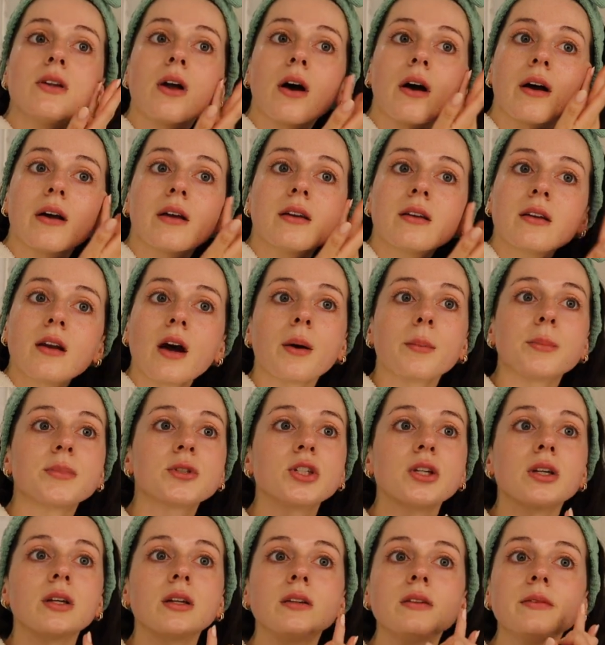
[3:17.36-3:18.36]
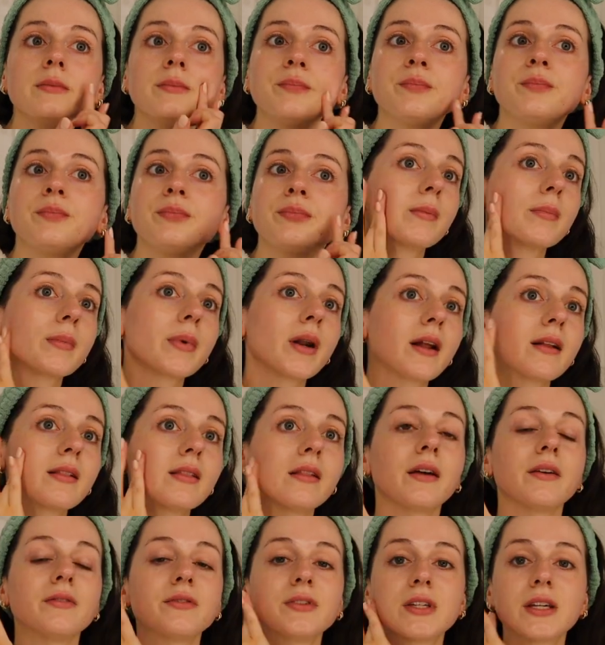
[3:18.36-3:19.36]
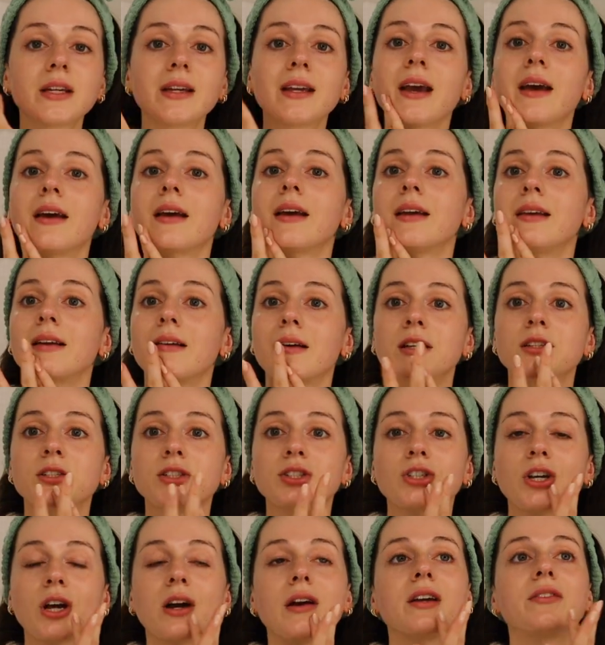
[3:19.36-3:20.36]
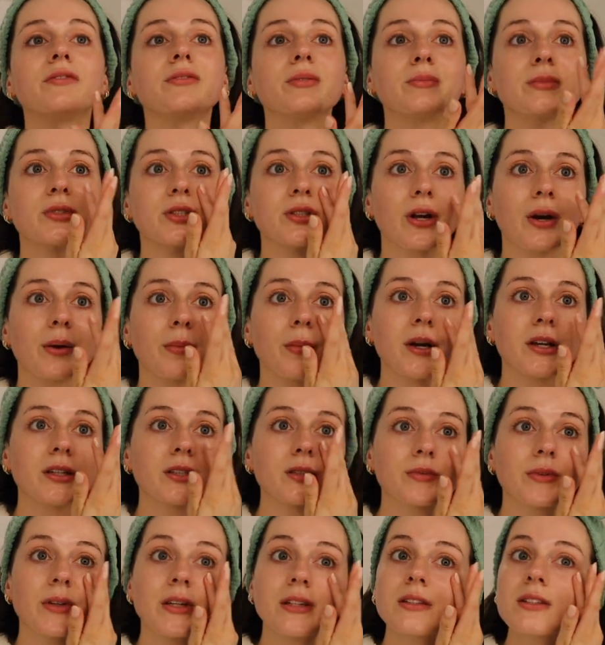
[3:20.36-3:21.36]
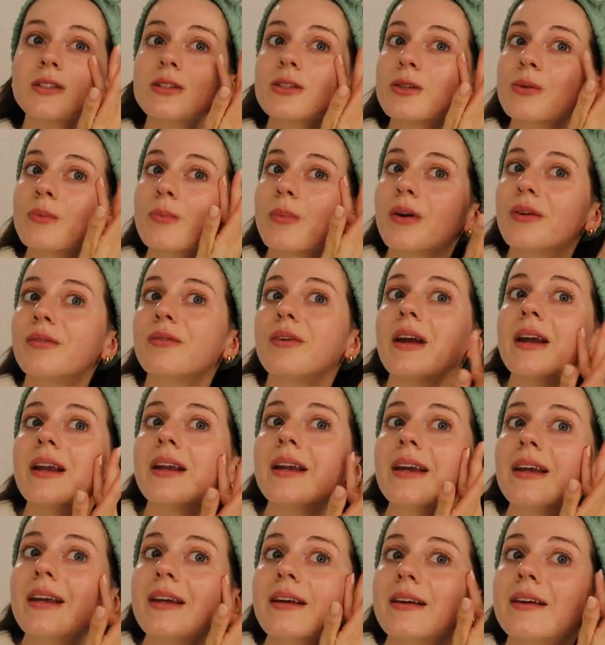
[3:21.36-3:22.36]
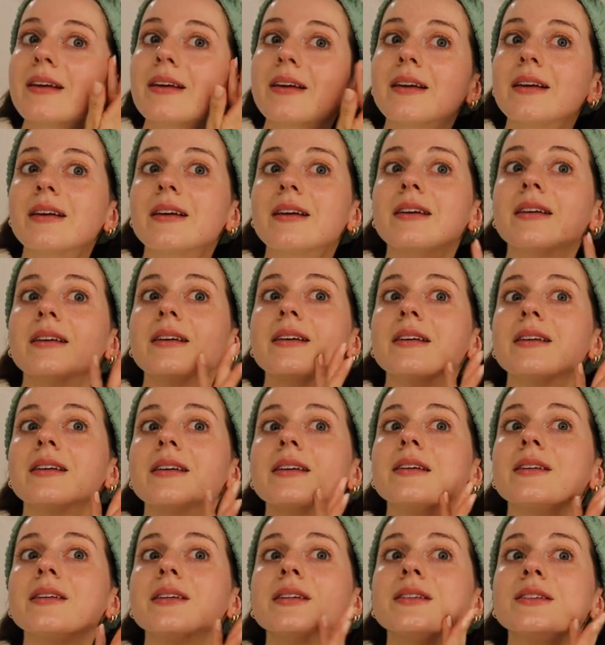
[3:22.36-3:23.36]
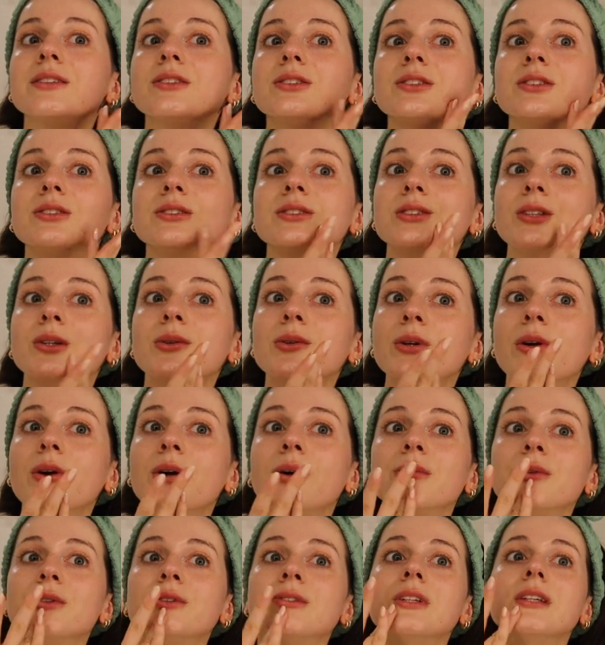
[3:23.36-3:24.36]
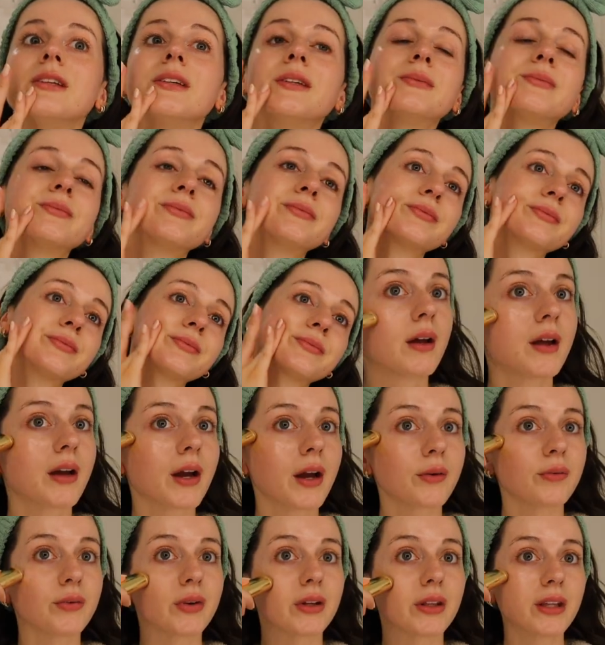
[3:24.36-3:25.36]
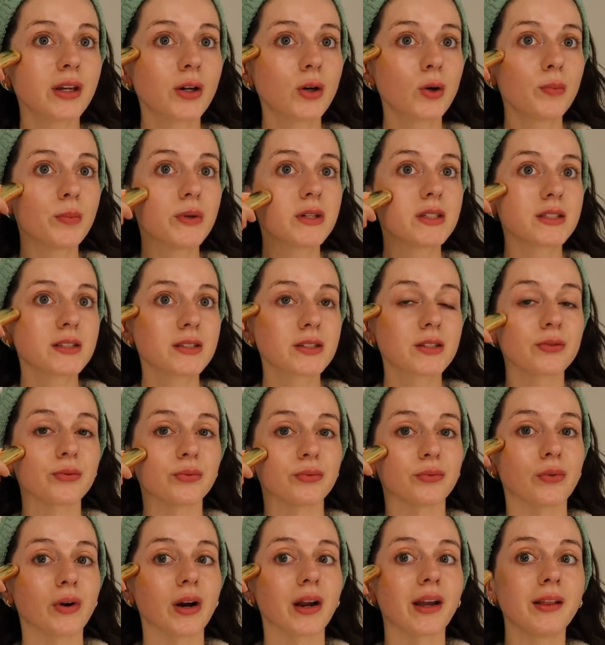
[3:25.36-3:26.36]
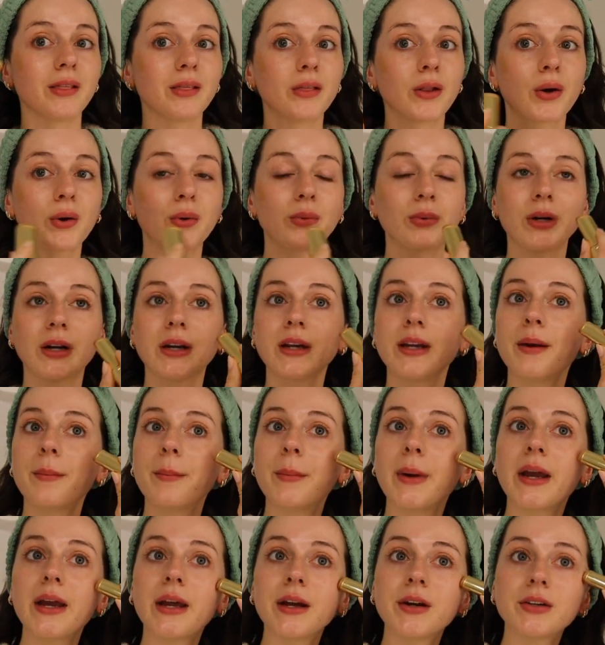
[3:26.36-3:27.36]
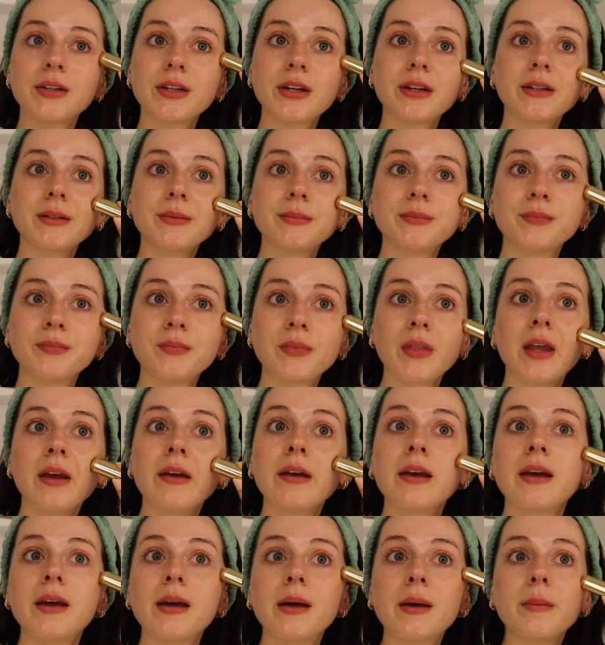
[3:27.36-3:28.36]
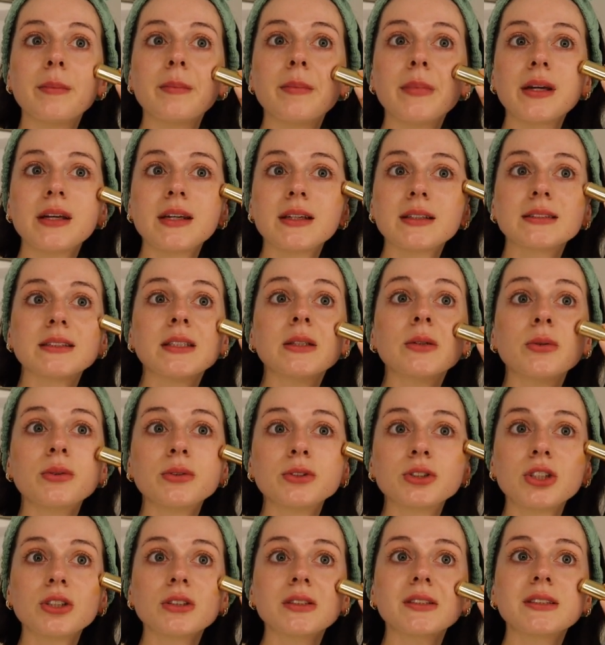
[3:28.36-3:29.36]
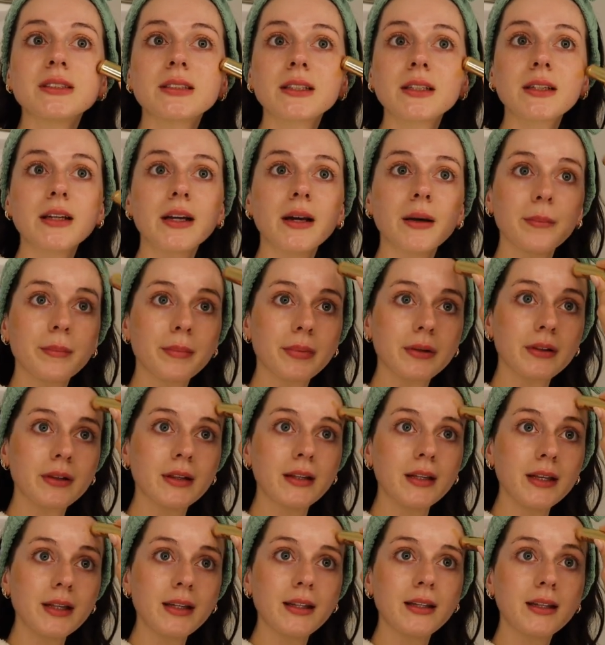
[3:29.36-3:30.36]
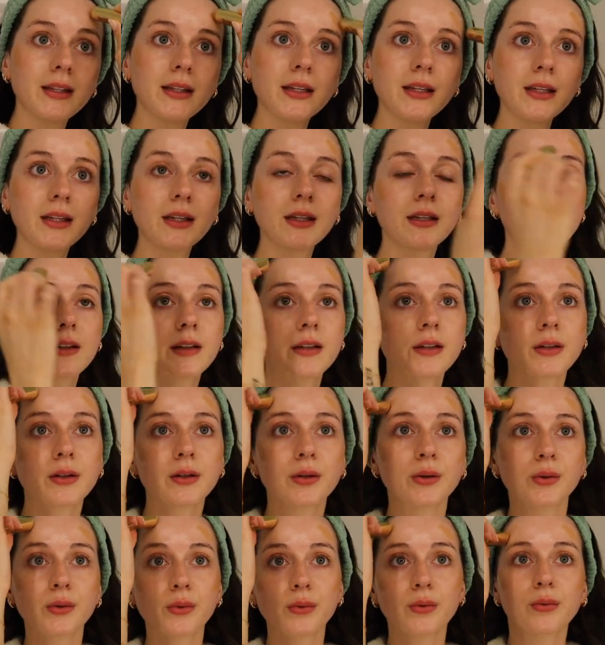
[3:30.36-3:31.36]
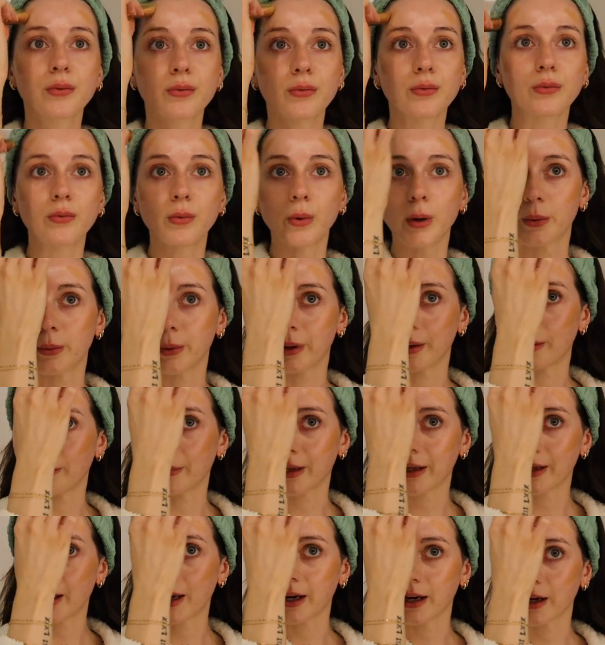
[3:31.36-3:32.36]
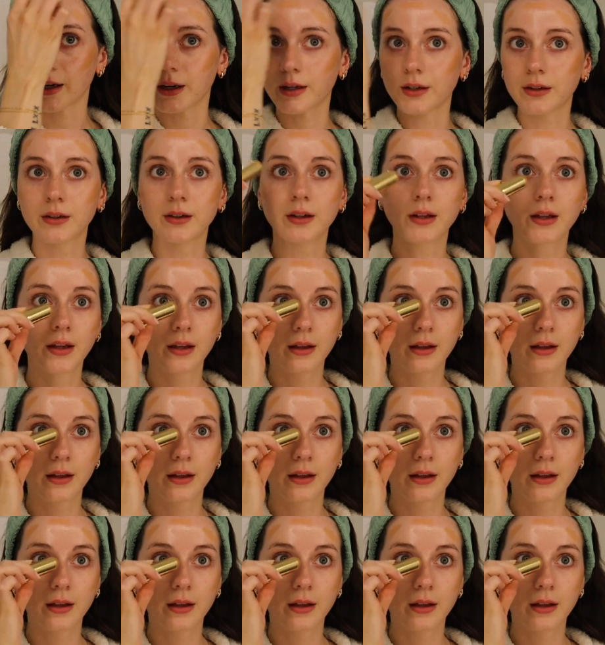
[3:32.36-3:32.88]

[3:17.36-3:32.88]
not an option, but I love to get a nice chai from Starbucks when it's super rainy. It's just so cozy. I really hope it doesn't rain though when I get my hair done because it will just completely ruin my hair.